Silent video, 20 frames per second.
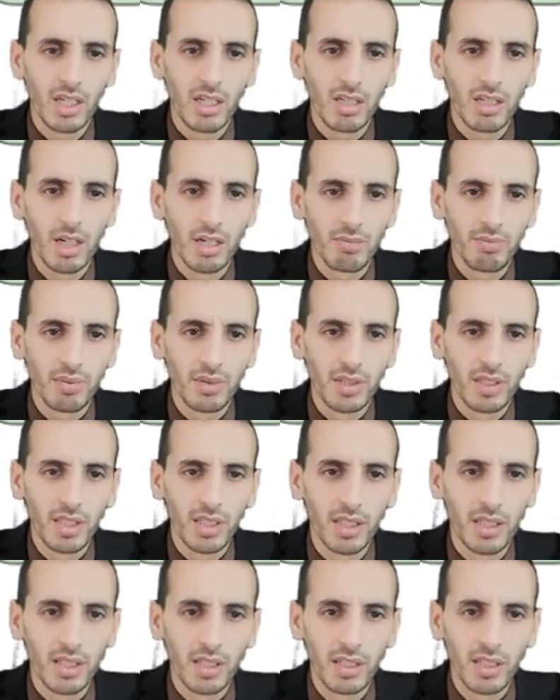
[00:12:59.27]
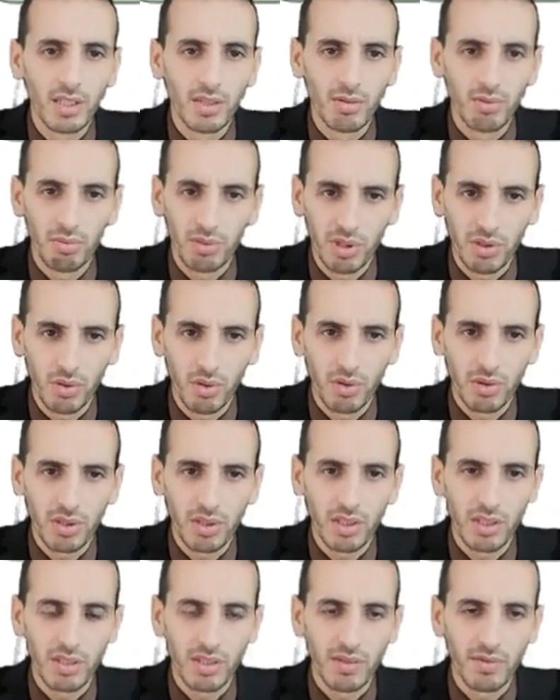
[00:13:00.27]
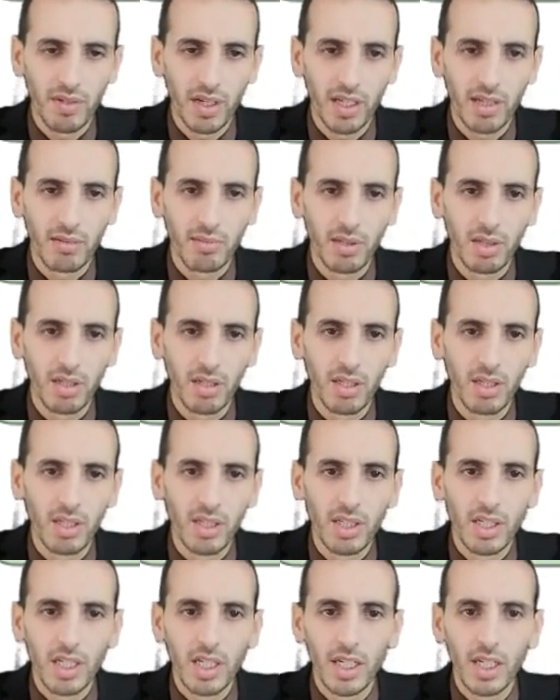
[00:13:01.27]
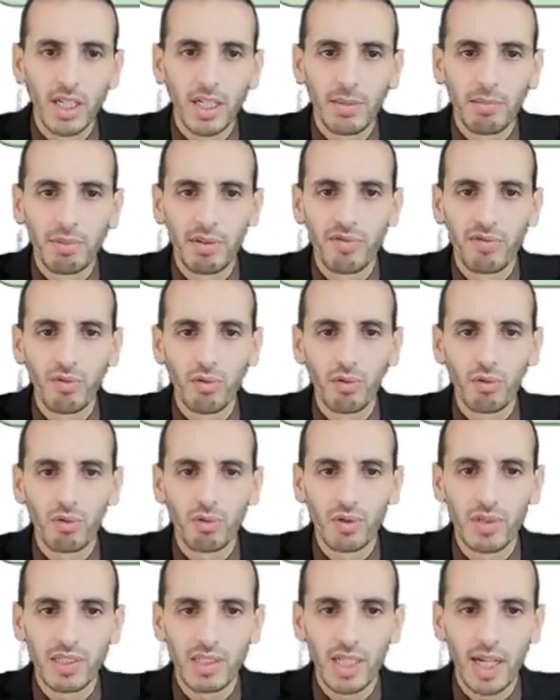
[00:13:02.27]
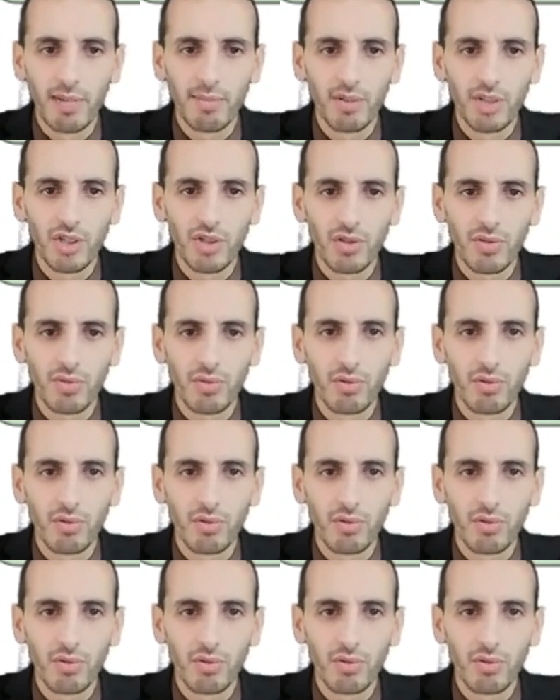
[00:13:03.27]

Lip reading: company and resources available before to establish, of